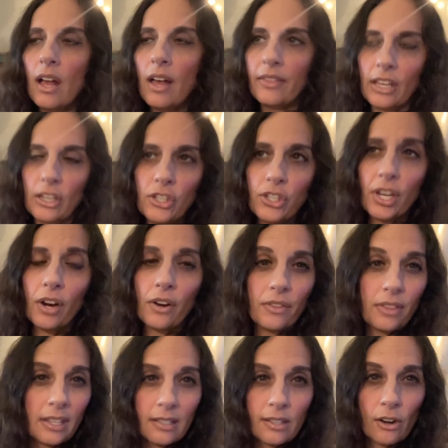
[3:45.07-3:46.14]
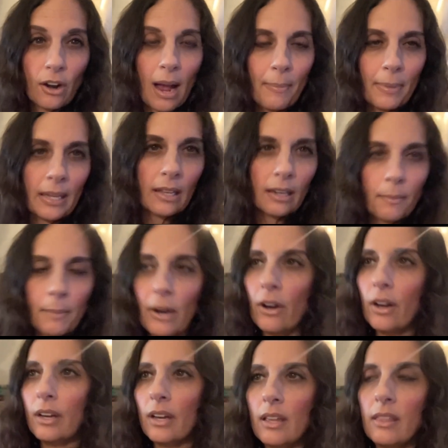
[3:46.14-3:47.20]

They share things that are happening in America,